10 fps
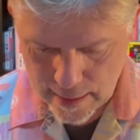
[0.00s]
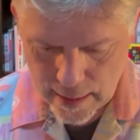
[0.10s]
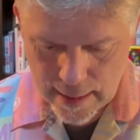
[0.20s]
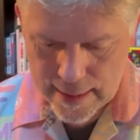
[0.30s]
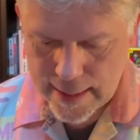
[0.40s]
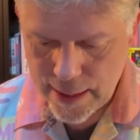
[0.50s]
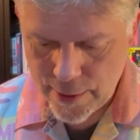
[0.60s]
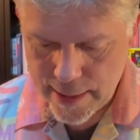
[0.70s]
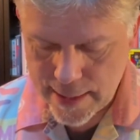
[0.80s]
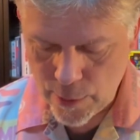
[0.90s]
a
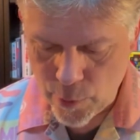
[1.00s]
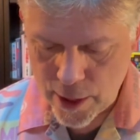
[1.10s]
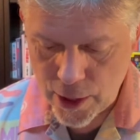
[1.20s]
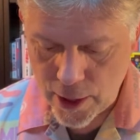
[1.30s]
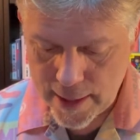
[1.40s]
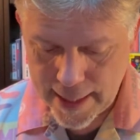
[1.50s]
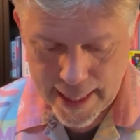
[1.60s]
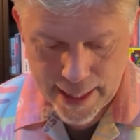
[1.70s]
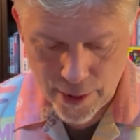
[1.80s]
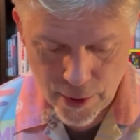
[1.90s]
series they worked on
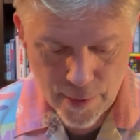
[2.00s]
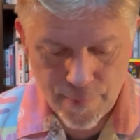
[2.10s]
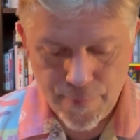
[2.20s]
together.